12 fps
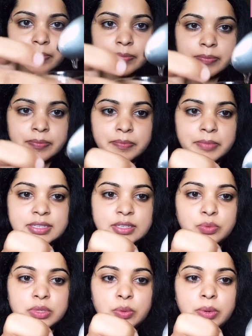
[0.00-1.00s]
Mix it
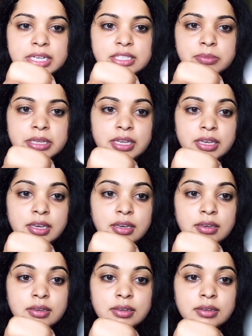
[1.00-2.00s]
with a vitamin E
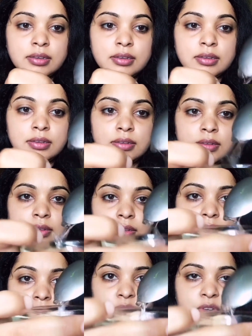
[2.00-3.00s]

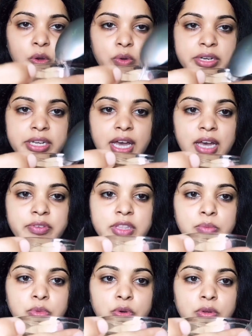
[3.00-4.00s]
that we already have in the
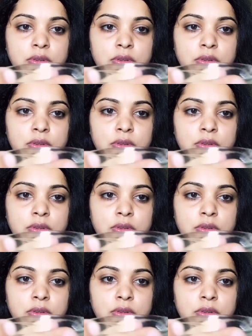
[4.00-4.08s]
bowl.